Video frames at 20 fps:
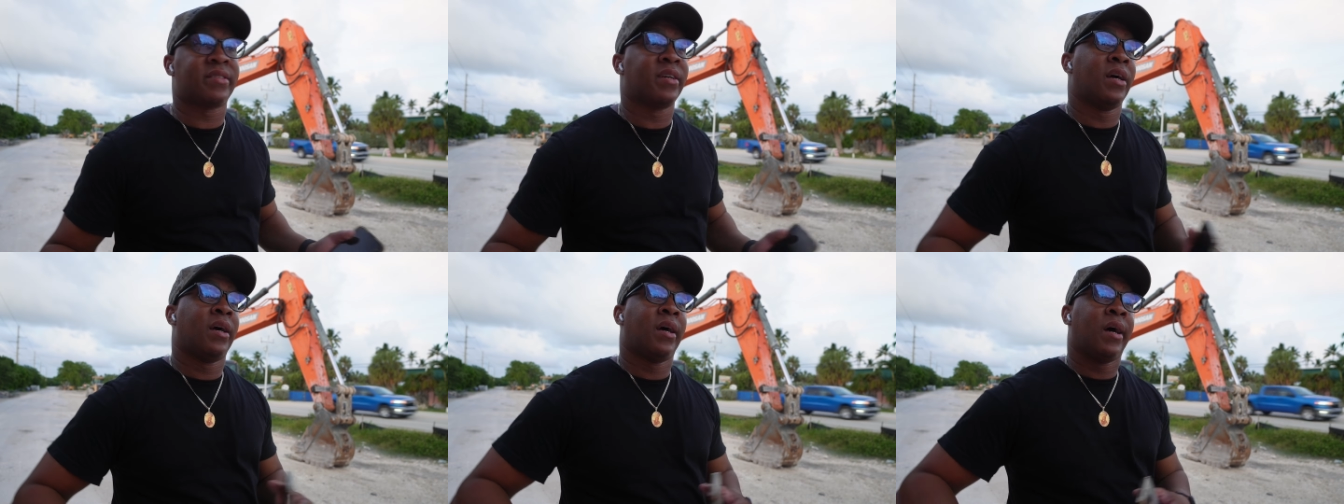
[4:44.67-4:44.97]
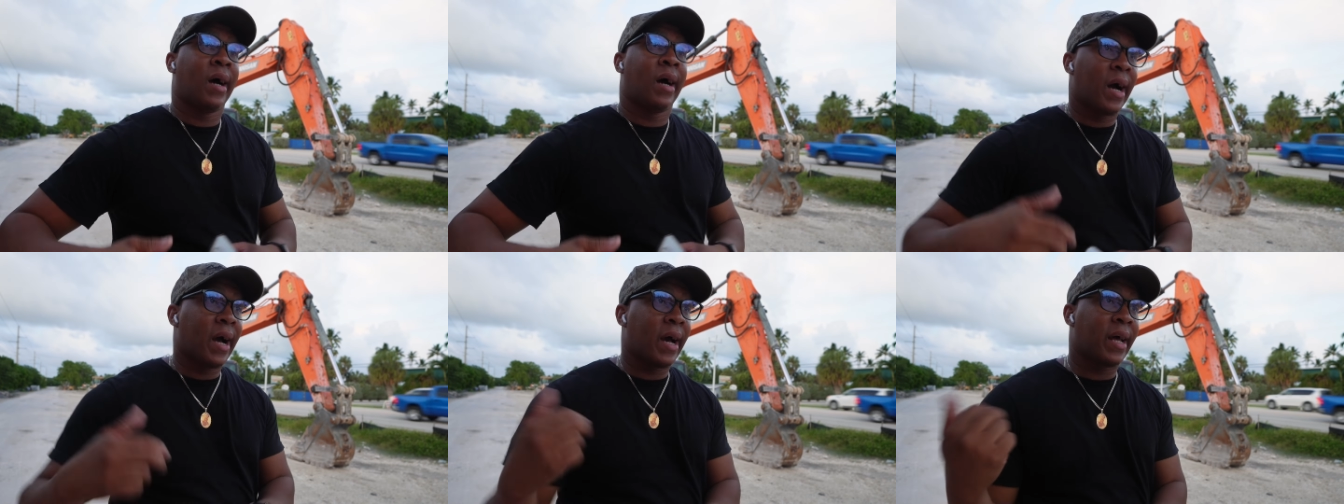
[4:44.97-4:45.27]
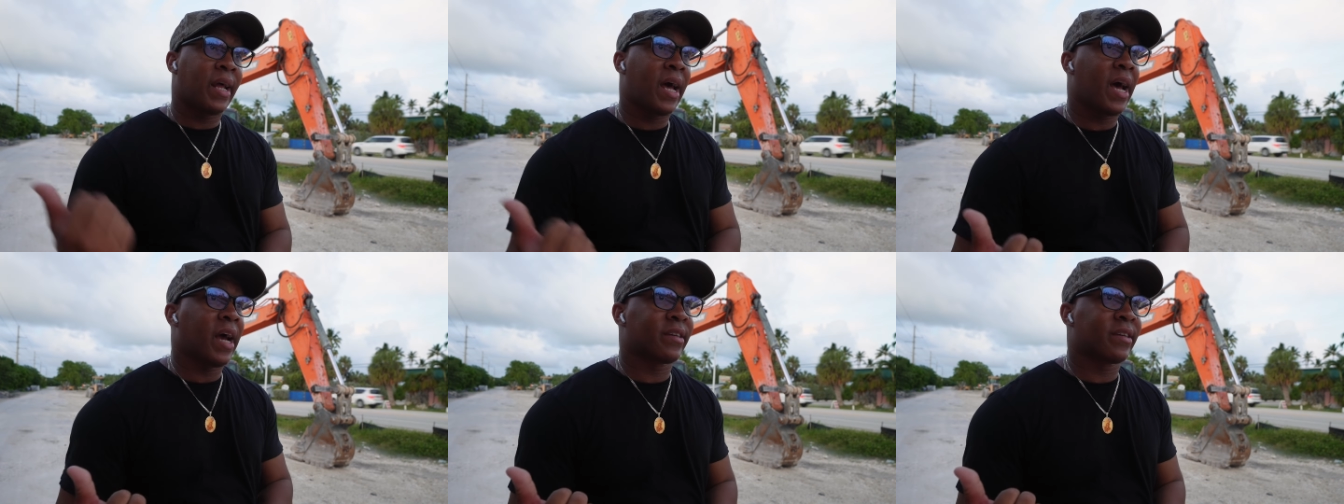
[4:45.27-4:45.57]
I
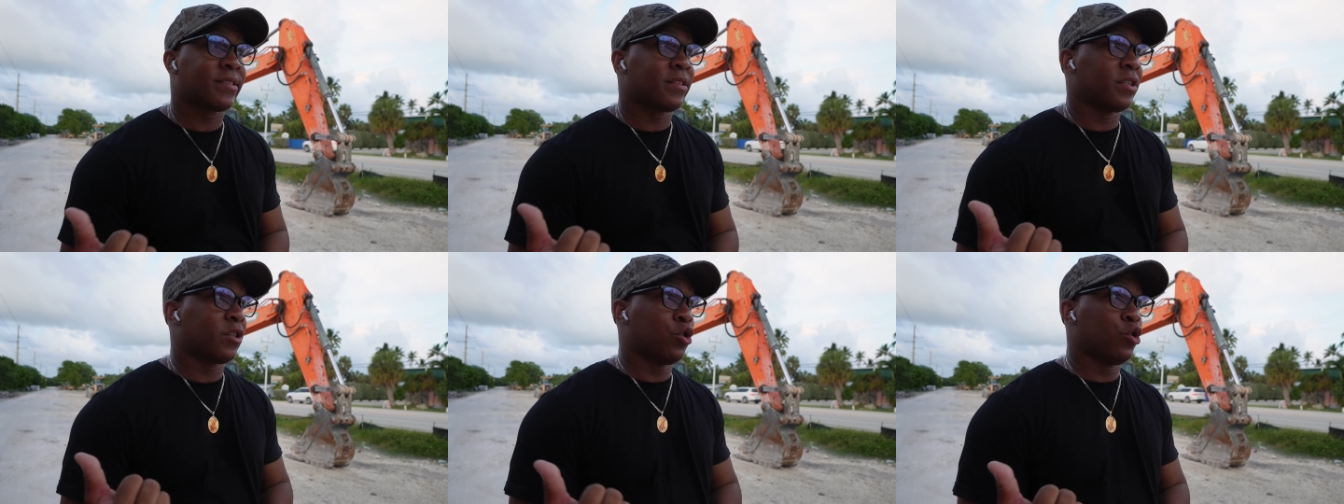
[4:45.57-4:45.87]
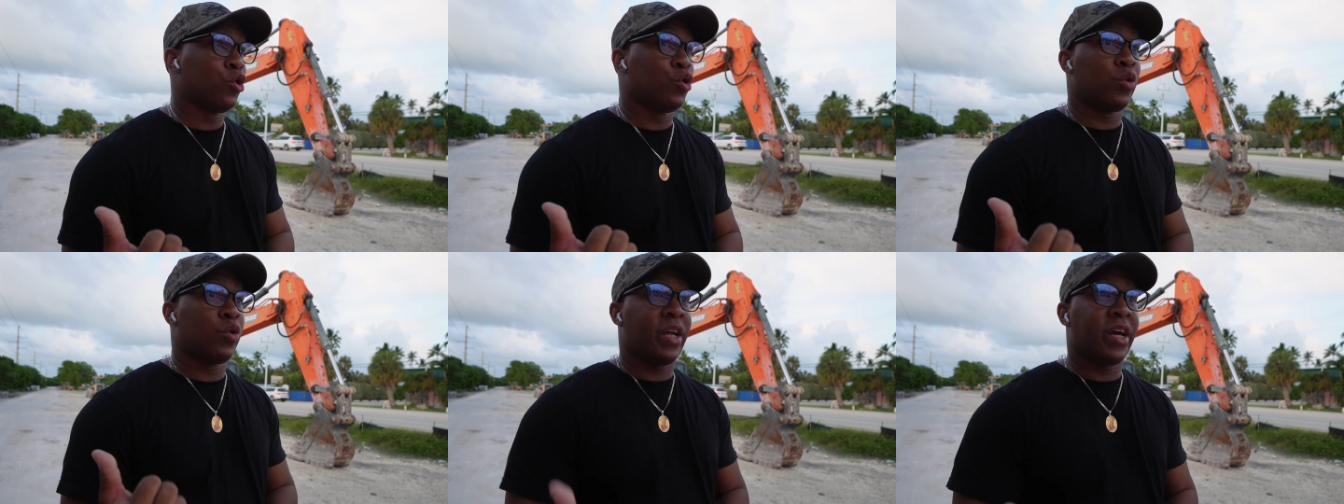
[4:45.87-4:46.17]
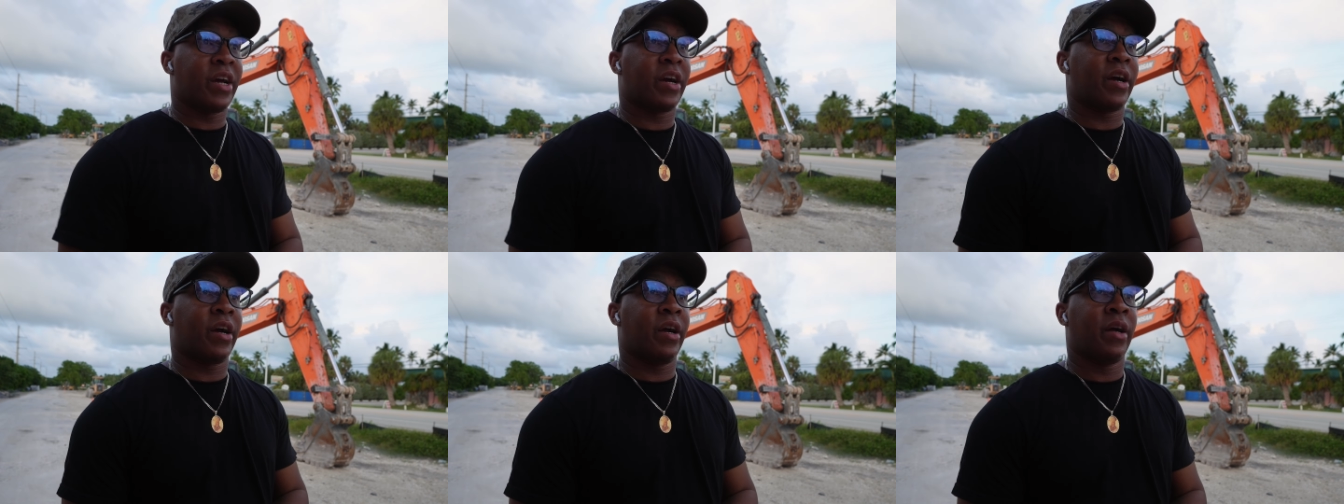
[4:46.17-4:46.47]
had to ask the dude
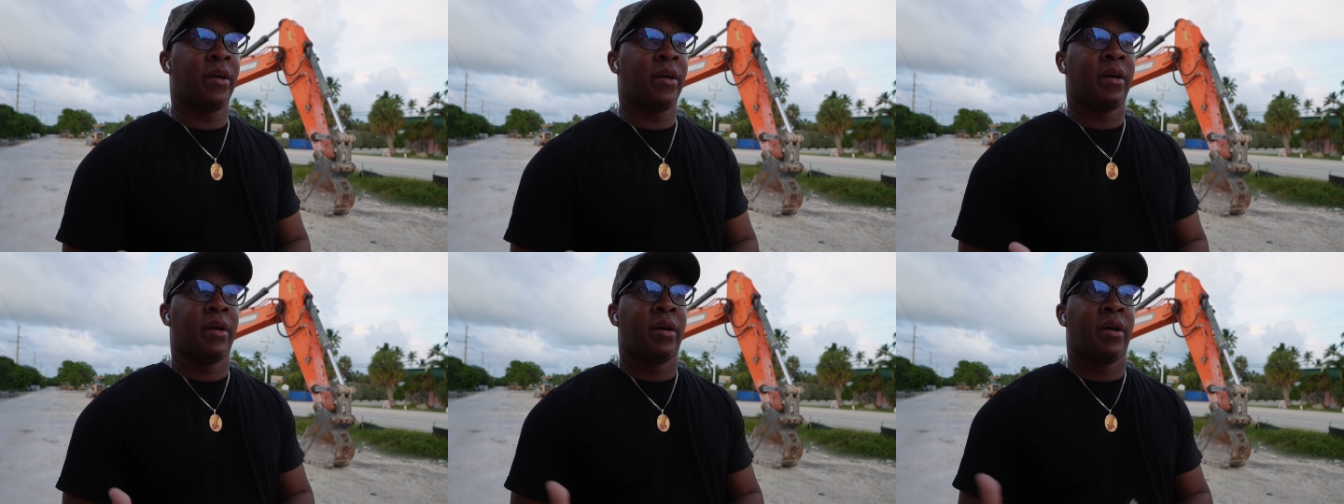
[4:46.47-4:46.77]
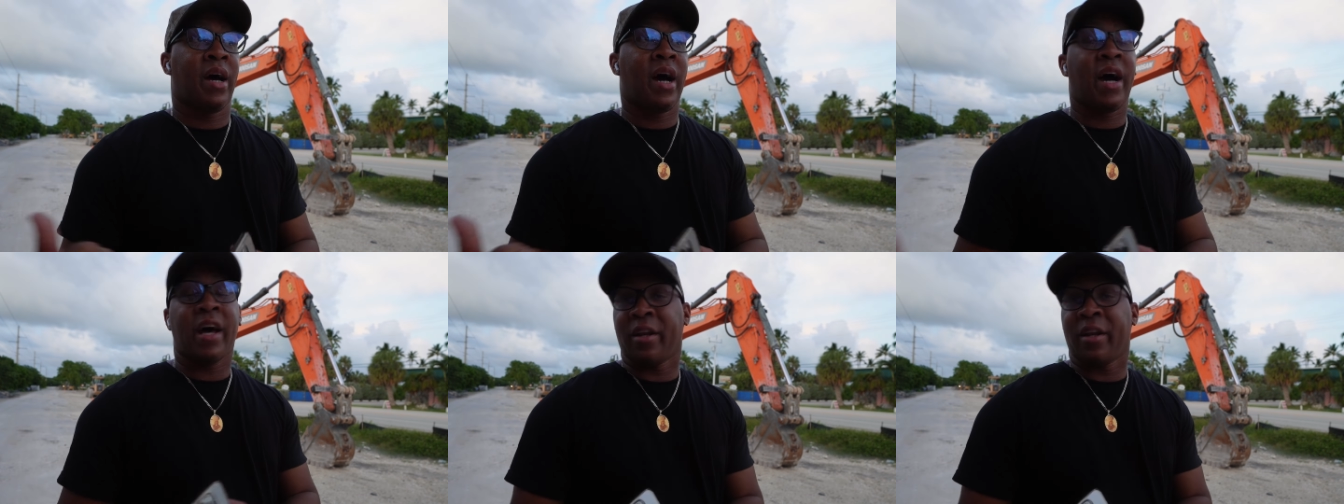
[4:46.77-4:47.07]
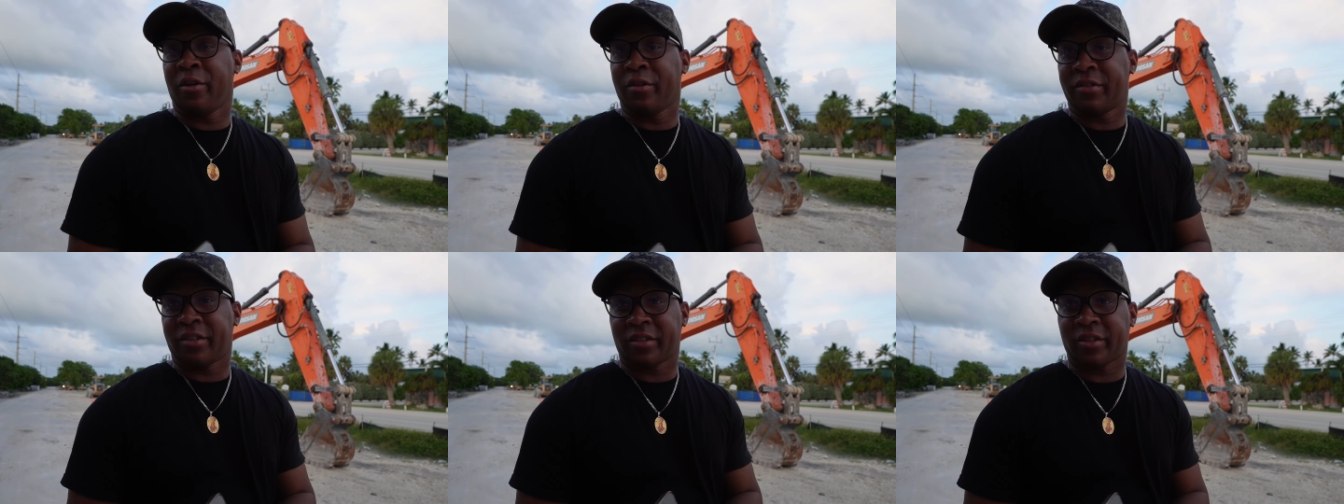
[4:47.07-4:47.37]
there how to
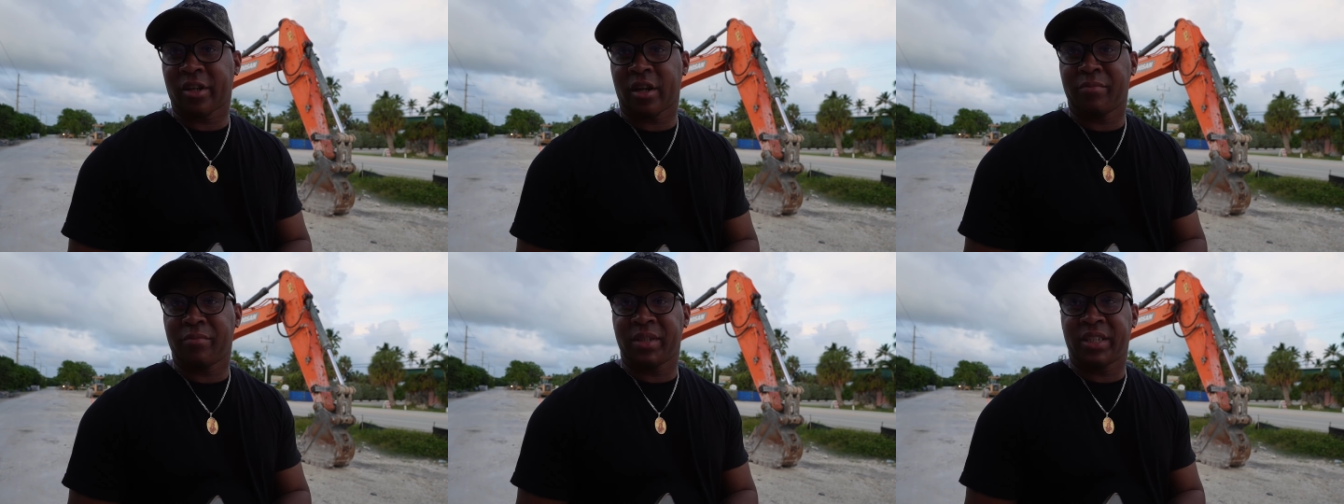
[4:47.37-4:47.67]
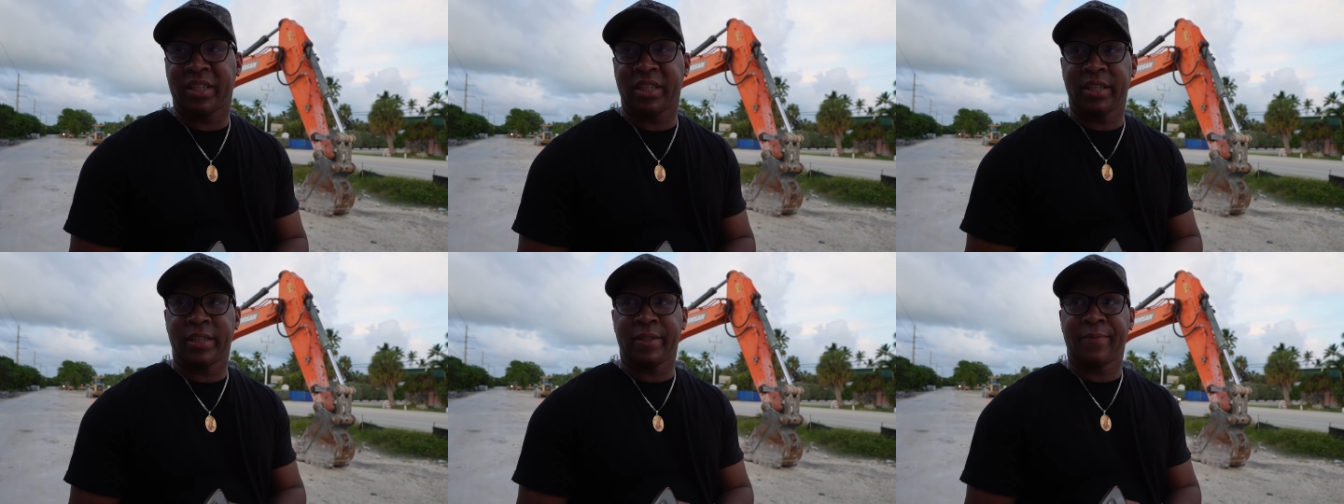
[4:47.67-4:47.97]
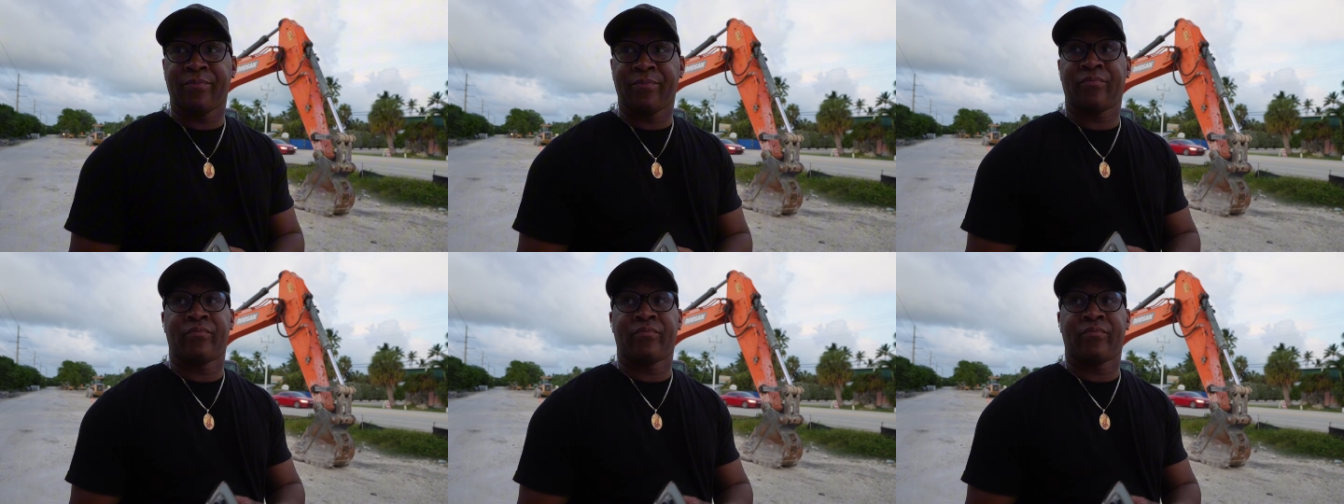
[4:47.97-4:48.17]
use the tarp machine.